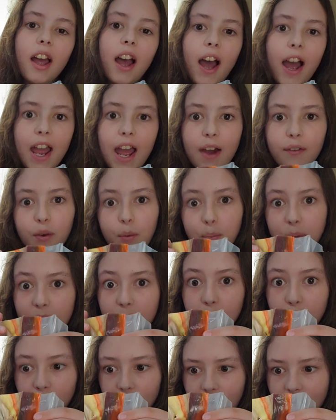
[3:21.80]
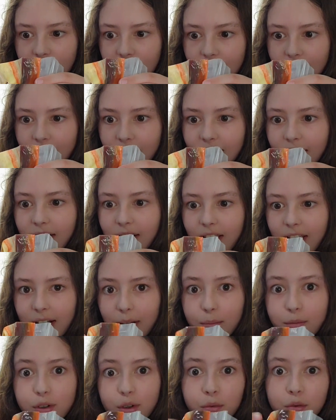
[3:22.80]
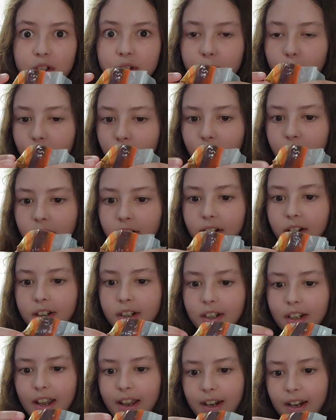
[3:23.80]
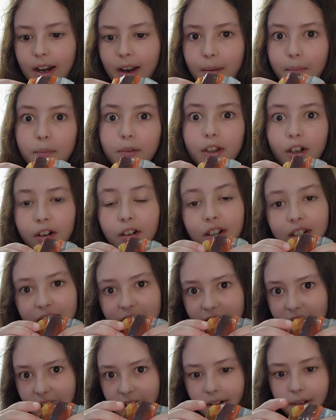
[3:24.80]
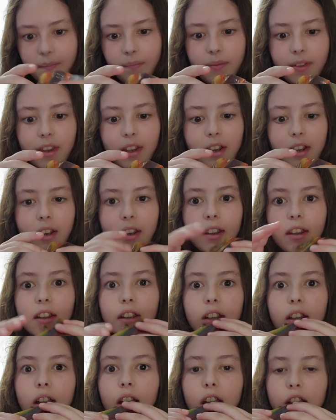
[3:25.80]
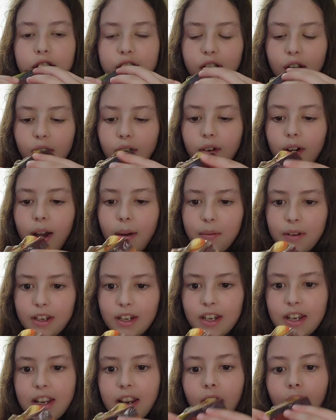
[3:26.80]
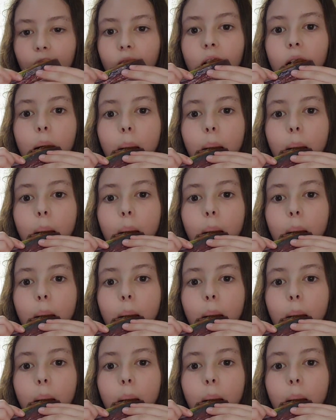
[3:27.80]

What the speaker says: I have a big brain and I'm so smart, and I'm 13, so I'm gonna eat it.